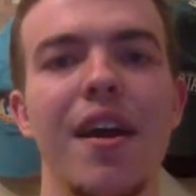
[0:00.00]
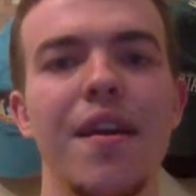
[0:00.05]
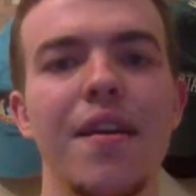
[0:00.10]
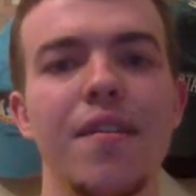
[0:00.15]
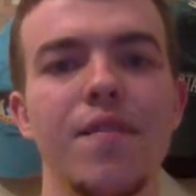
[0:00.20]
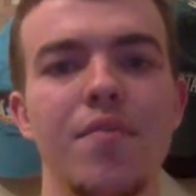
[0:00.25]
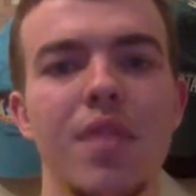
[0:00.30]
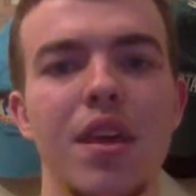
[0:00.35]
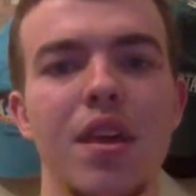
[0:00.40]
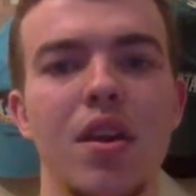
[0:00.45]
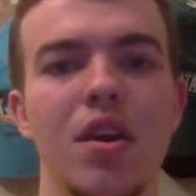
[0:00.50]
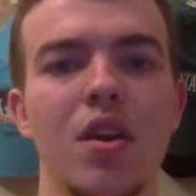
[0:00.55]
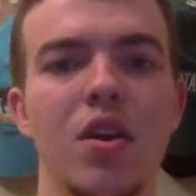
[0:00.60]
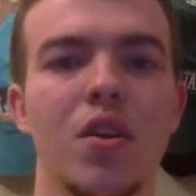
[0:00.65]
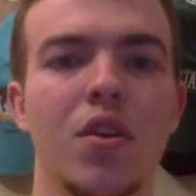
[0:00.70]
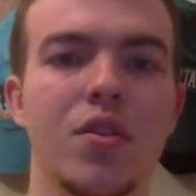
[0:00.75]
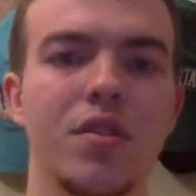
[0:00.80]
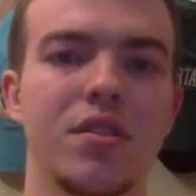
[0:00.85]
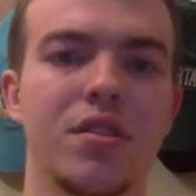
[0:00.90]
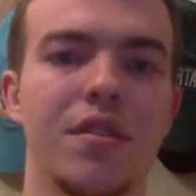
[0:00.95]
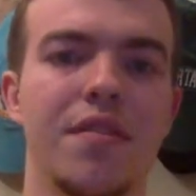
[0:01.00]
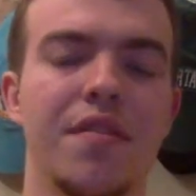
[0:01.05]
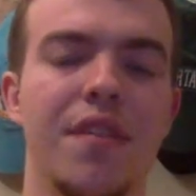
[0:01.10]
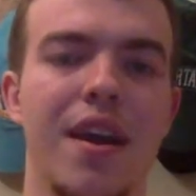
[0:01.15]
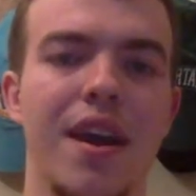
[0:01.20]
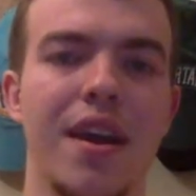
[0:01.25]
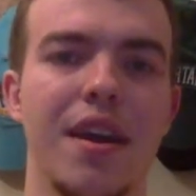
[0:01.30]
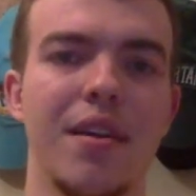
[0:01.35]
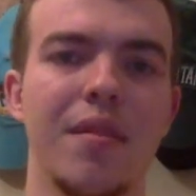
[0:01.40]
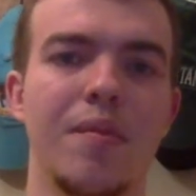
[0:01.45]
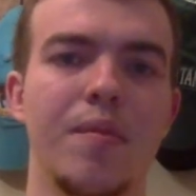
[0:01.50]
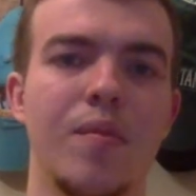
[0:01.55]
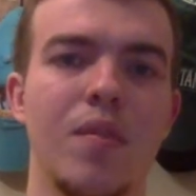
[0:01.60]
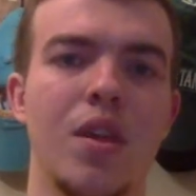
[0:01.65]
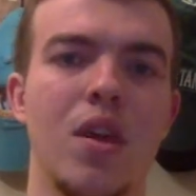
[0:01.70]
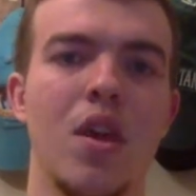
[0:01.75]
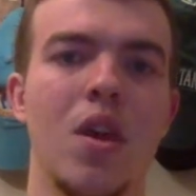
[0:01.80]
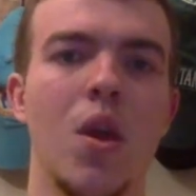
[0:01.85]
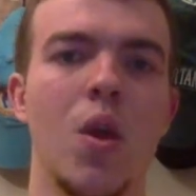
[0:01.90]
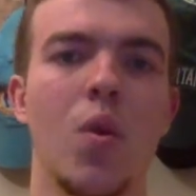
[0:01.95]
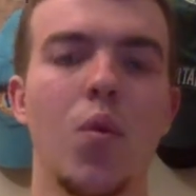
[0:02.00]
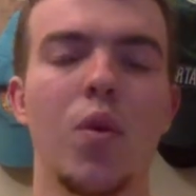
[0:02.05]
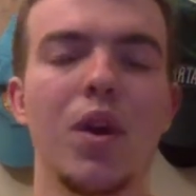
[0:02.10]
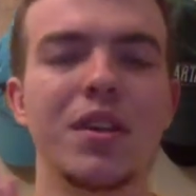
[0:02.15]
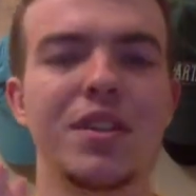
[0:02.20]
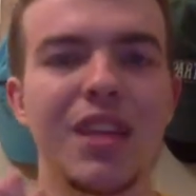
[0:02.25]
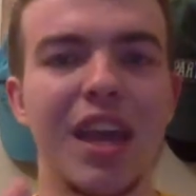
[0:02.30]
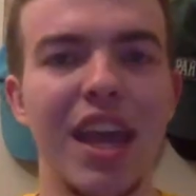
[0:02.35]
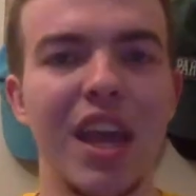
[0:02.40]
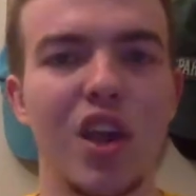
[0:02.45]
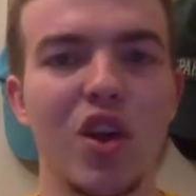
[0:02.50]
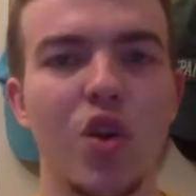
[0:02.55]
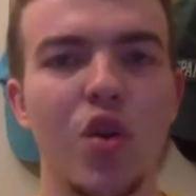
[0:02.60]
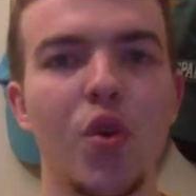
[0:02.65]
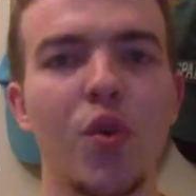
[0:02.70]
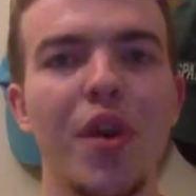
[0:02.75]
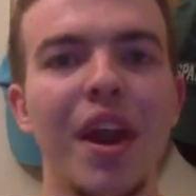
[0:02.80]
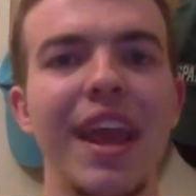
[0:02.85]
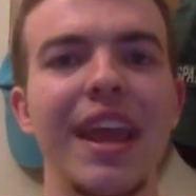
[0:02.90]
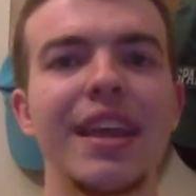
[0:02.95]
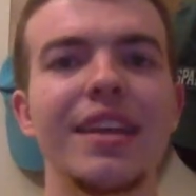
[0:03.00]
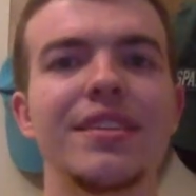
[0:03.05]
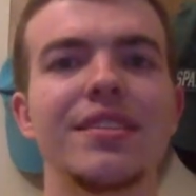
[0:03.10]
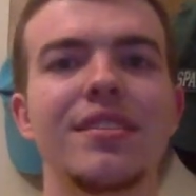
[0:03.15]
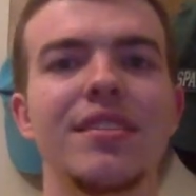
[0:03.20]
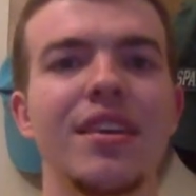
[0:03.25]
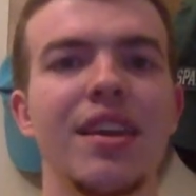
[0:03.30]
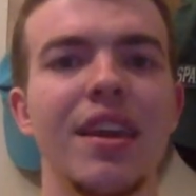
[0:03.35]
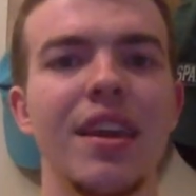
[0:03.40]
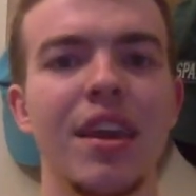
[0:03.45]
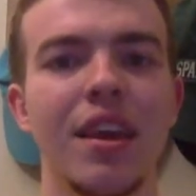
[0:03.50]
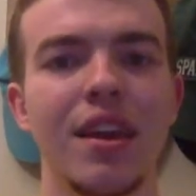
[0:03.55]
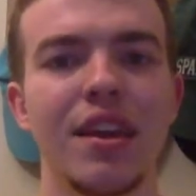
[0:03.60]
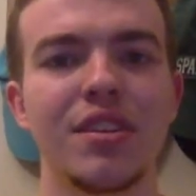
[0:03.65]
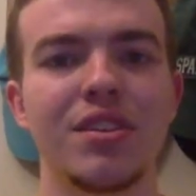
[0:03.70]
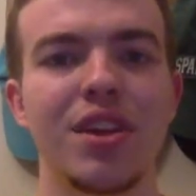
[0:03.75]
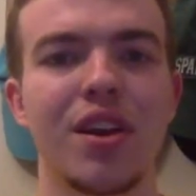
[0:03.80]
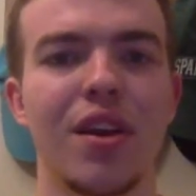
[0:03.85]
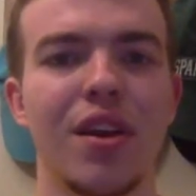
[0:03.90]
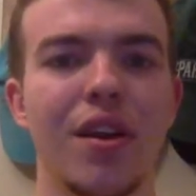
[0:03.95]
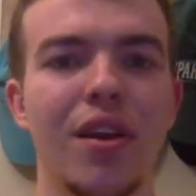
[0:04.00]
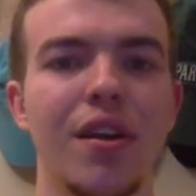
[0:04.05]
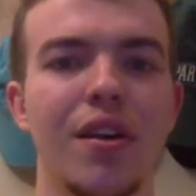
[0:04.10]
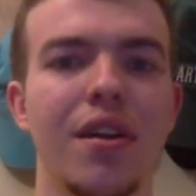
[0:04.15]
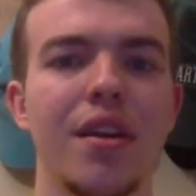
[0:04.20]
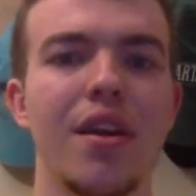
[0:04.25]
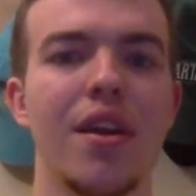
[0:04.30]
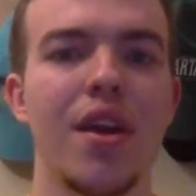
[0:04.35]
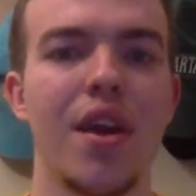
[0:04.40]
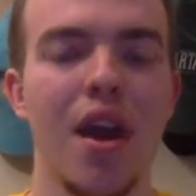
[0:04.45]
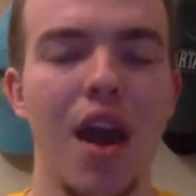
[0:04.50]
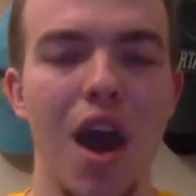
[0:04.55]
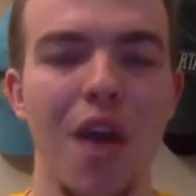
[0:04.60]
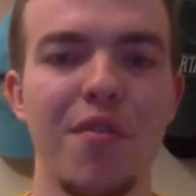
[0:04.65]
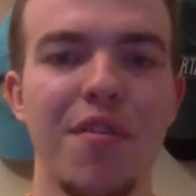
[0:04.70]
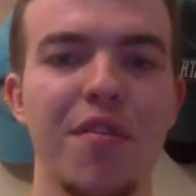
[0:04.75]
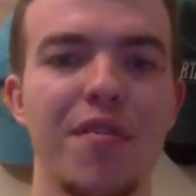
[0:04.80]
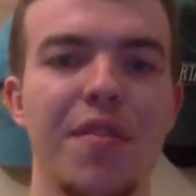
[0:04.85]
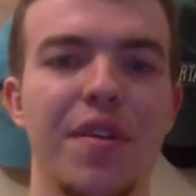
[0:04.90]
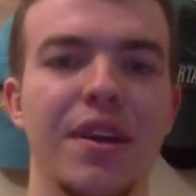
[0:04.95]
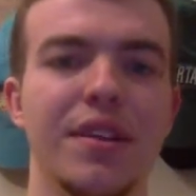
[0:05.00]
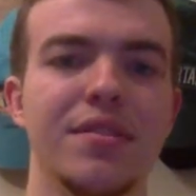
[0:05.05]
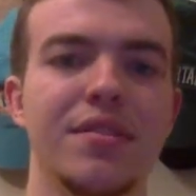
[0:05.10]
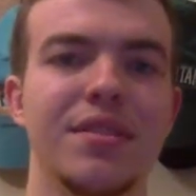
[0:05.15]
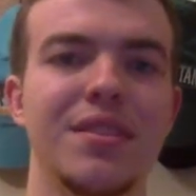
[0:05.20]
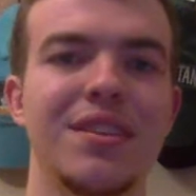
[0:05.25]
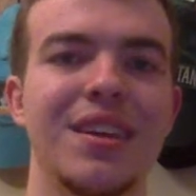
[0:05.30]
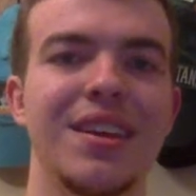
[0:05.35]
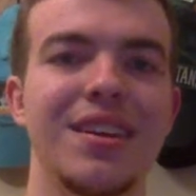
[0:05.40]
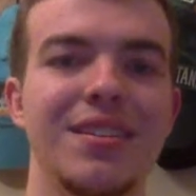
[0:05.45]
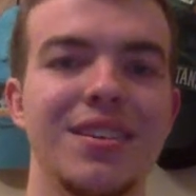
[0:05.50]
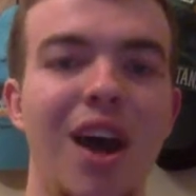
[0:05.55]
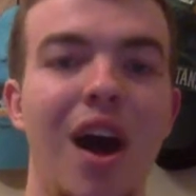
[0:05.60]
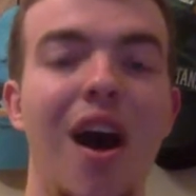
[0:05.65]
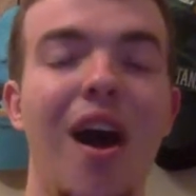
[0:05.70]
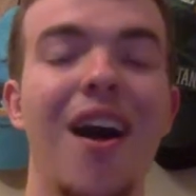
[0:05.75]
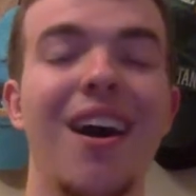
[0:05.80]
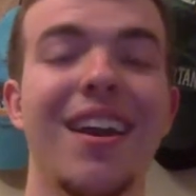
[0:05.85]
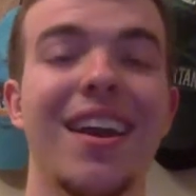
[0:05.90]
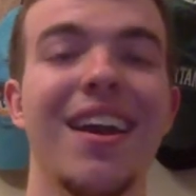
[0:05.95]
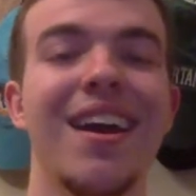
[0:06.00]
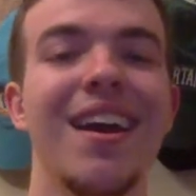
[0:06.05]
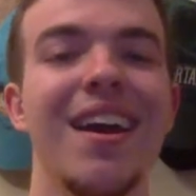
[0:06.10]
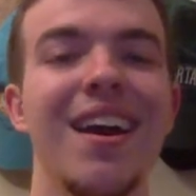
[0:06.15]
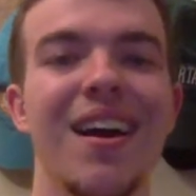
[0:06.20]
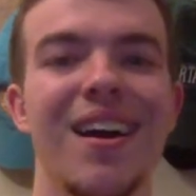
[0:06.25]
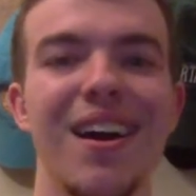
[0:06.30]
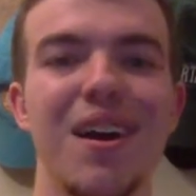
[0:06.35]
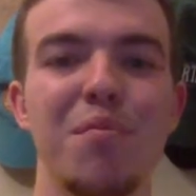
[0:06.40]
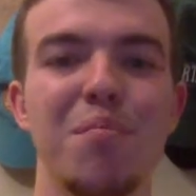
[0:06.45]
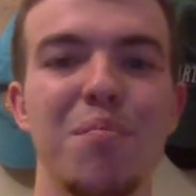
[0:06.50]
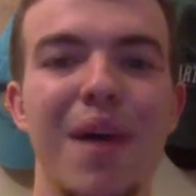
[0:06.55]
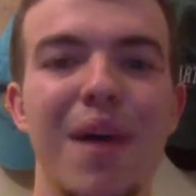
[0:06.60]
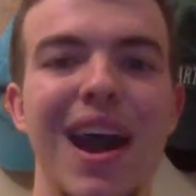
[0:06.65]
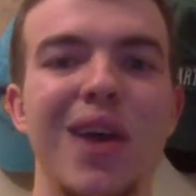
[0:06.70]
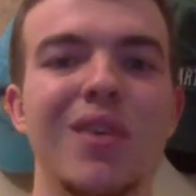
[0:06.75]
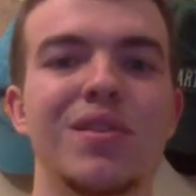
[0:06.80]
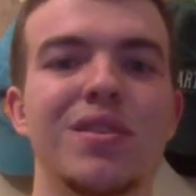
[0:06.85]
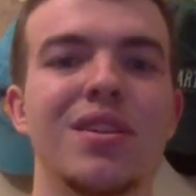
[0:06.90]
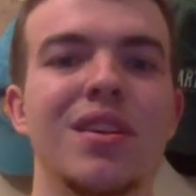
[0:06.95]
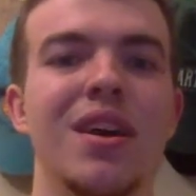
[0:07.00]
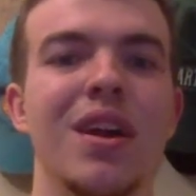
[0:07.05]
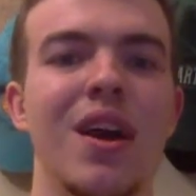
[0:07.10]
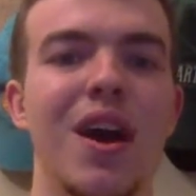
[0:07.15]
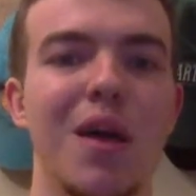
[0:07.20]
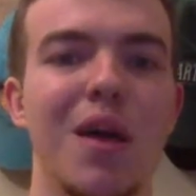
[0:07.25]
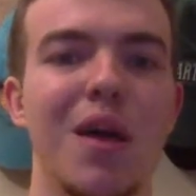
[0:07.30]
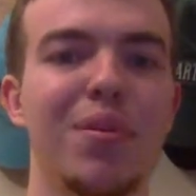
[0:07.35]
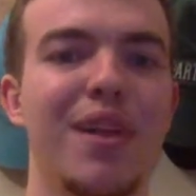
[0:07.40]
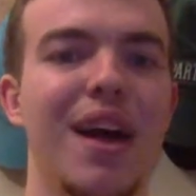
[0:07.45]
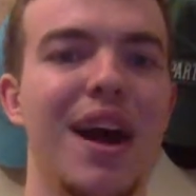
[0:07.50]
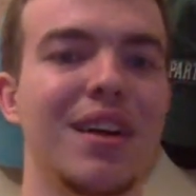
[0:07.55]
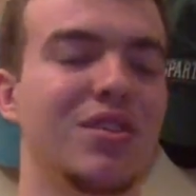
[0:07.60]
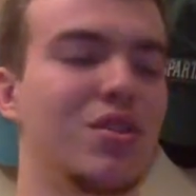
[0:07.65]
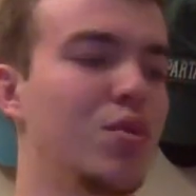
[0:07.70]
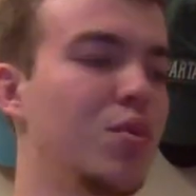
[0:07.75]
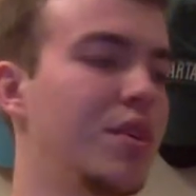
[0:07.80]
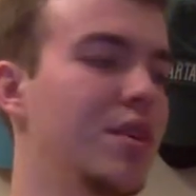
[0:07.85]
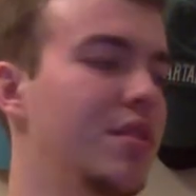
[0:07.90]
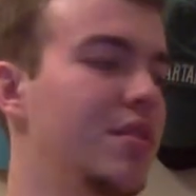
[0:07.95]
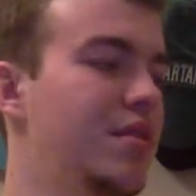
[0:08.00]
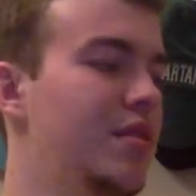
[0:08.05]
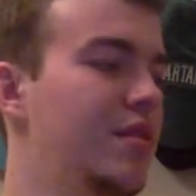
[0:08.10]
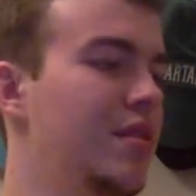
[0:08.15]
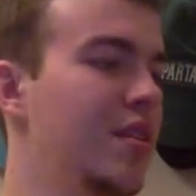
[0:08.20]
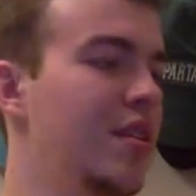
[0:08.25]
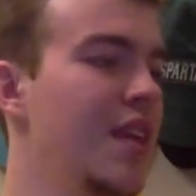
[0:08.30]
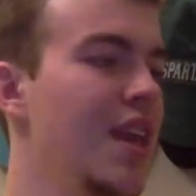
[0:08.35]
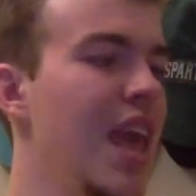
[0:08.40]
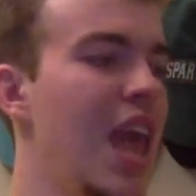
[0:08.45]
him, crucify him." What a crazy turn of events. Talk about a plot twist.